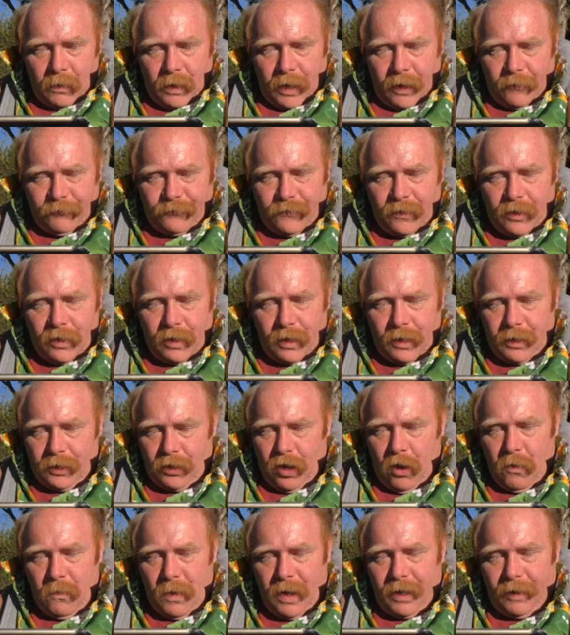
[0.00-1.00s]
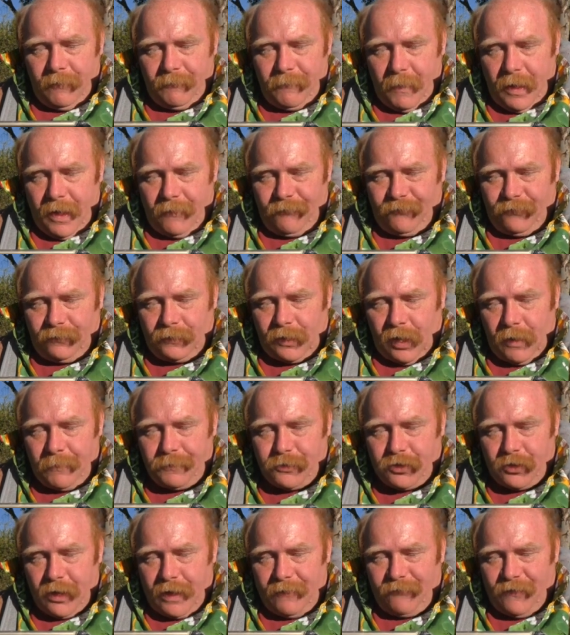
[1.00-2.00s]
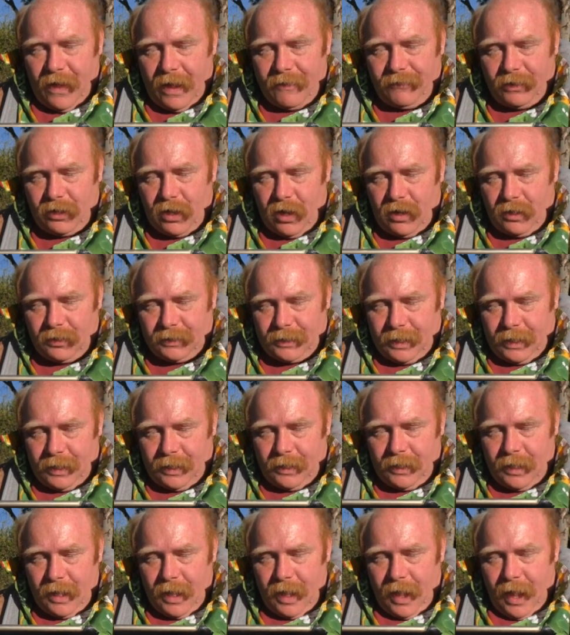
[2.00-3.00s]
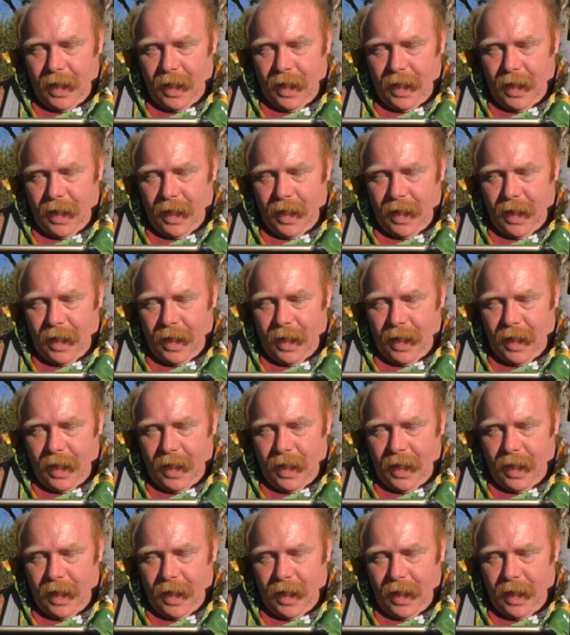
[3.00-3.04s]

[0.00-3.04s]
If you're one of my top three favourite Aussie,